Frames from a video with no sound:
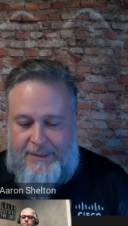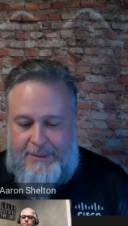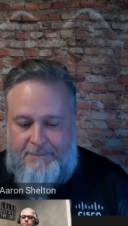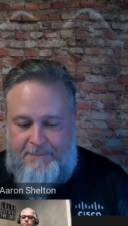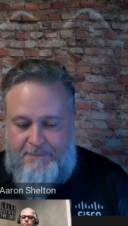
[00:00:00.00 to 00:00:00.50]

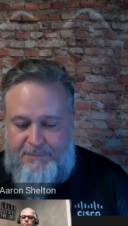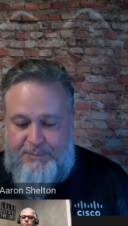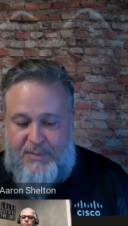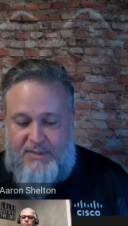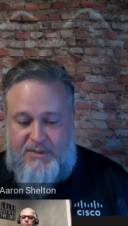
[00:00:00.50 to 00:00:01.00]
Um,
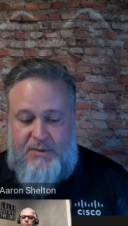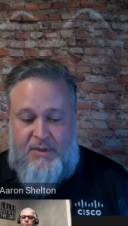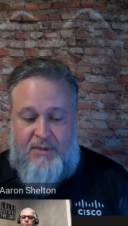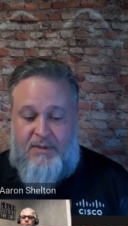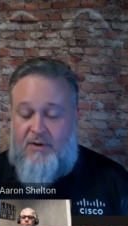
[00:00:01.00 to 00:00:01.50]

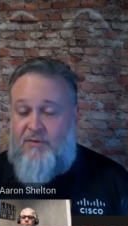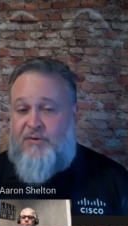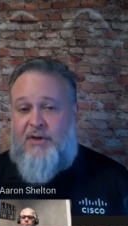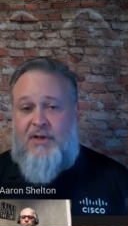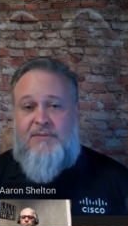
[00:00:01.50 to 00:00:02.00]
so
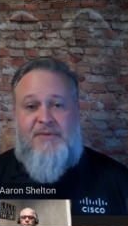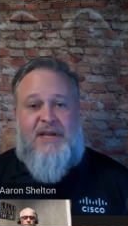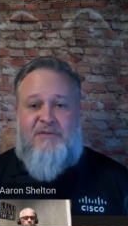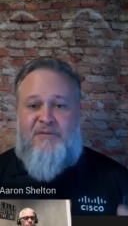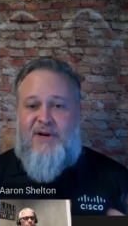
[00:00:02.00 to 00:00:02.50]
overall,
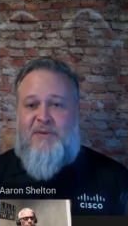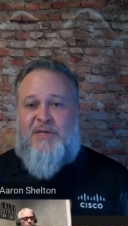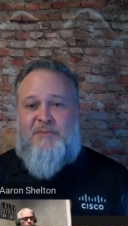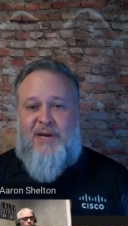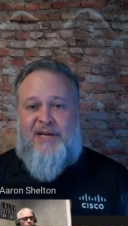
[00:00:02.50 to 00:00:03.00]
thank you very
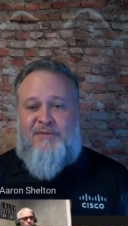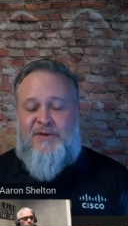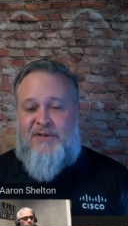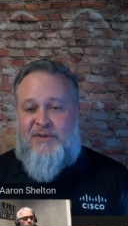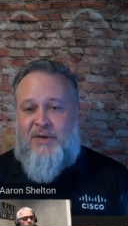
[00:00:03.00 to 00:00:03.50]
much, Mike,
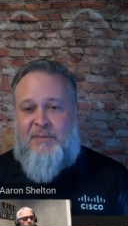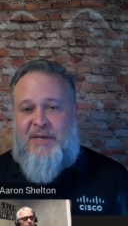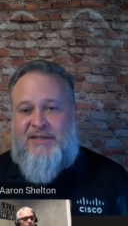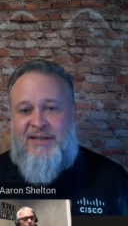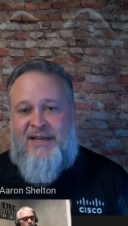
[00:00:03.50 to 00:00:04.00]
for
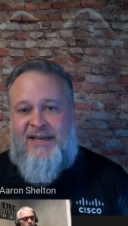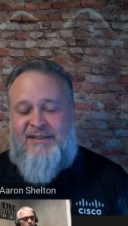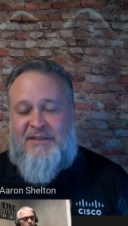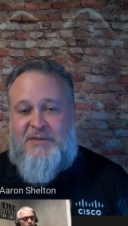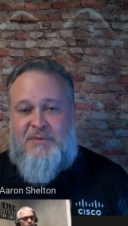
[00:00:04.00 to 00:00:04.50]
joining me
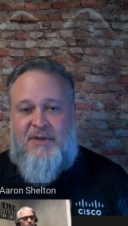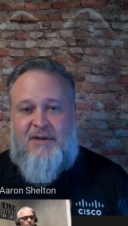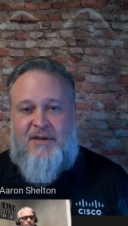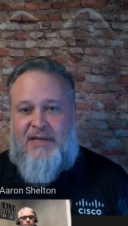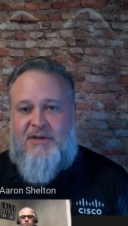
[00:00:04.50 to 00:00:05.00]
today. It's
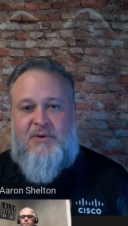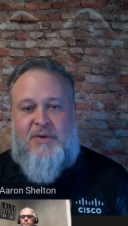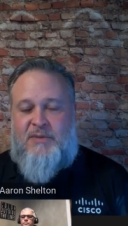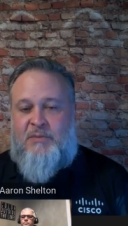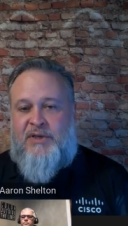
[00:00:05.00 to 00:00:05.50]
as
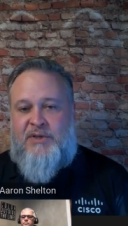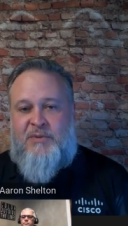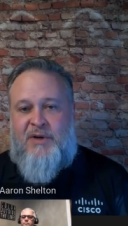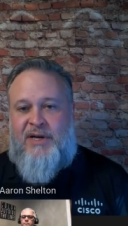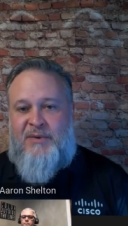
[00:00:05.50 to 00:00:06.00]
always a
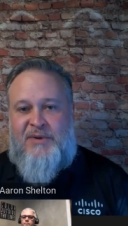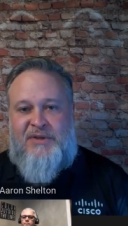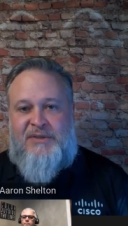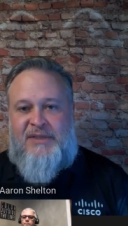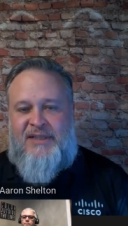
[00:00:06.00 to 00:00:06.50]
pleasure working
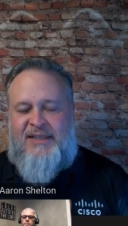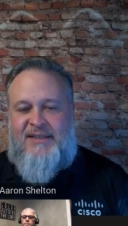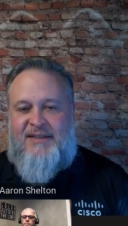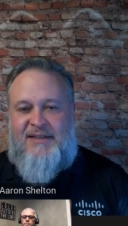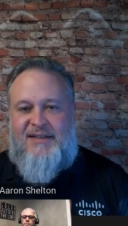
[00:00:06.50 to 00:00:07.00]
with you.
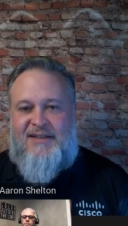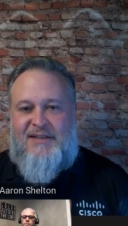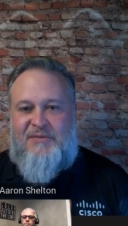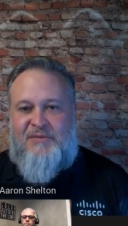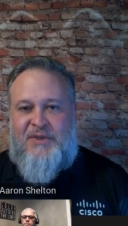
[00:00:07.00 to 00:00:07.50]

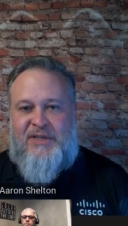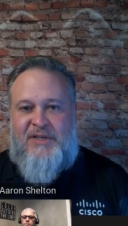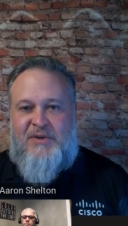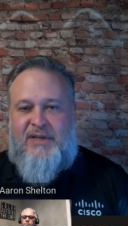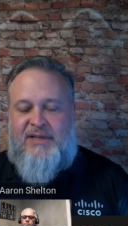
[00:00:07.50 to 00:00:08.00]
Uh, I've
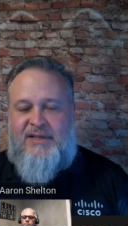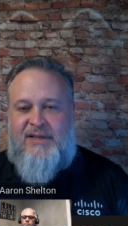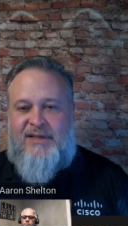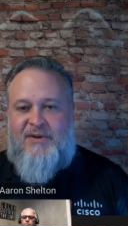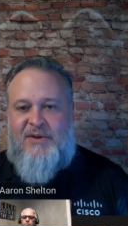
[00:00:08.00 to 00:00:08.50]
really
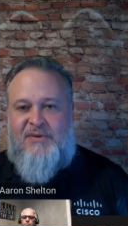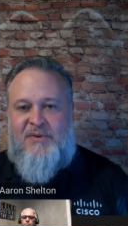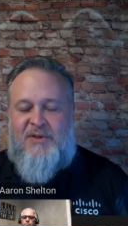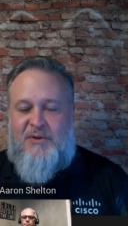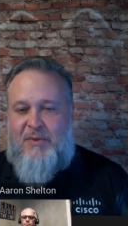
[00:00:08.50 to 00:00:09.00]
enjoyed uh, going
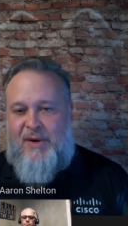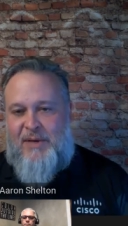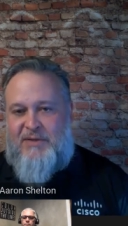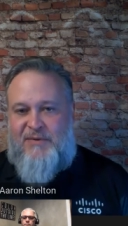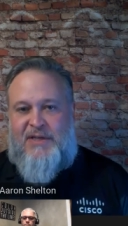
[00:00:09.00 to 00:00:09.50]
through the new
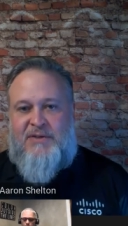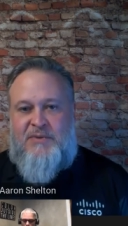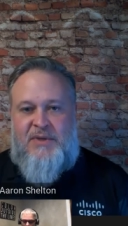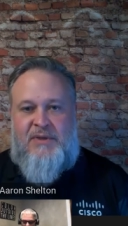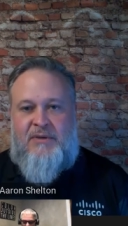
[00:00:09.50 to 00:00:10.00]
WebEx
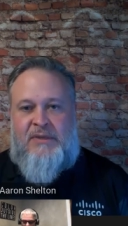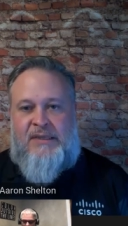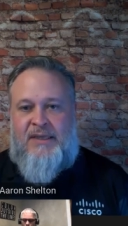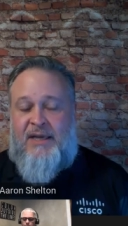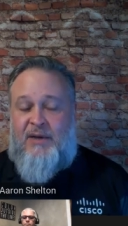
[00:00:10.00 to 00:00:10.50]
features with
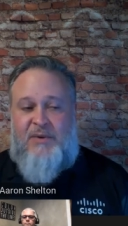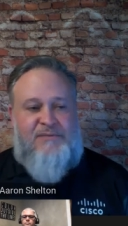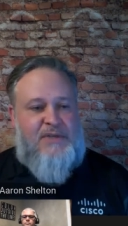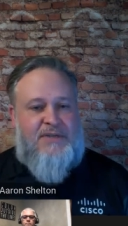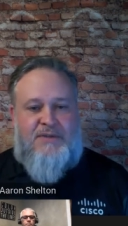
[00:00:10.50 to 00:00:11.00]
you, and
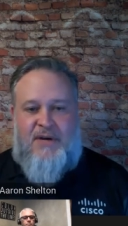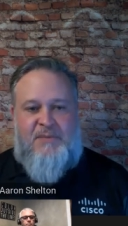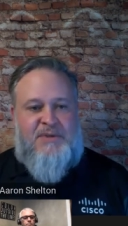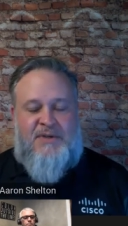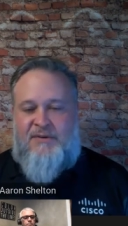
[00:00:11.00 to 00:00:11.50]
we've just
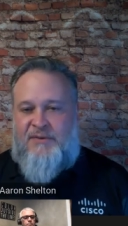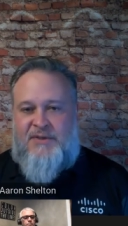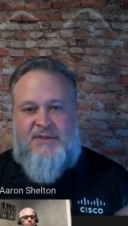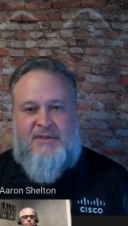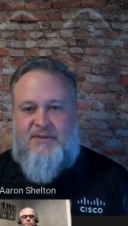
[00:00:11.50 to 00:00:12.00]
scraped the
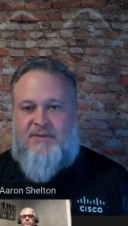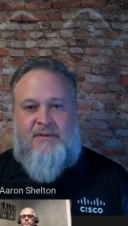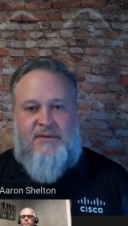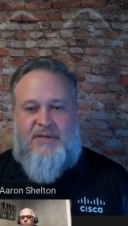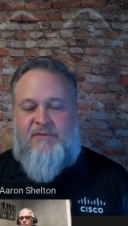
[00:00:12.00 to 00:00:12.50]
surface.
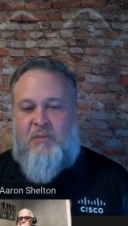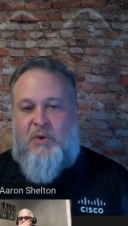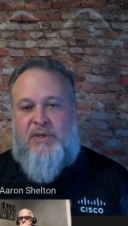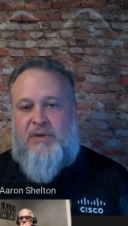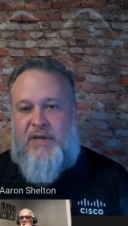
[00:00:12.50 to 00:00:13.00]
There's there's even
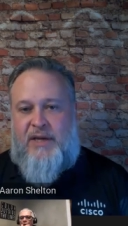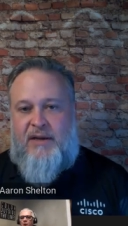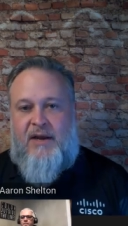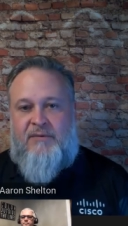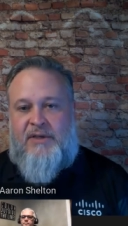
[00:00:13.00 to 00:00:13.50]
more than we
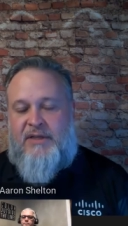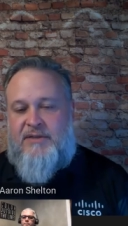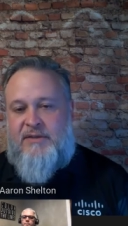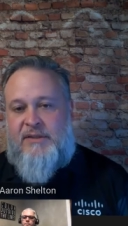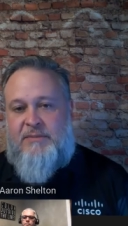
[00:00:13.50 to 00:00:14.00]
could cover
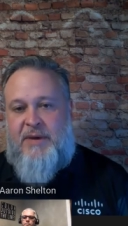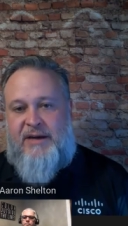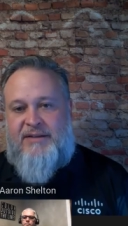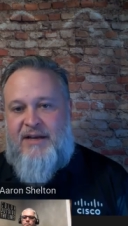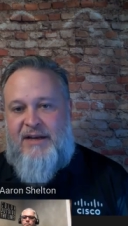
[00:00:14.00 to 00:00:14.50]
in this little
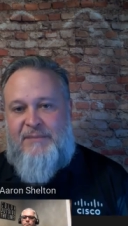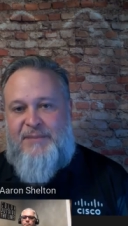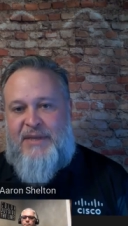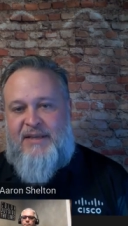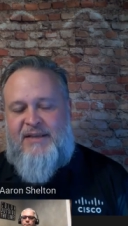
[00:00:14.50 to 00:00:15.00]
amount of
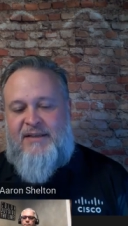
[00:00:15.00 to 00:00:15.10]
time,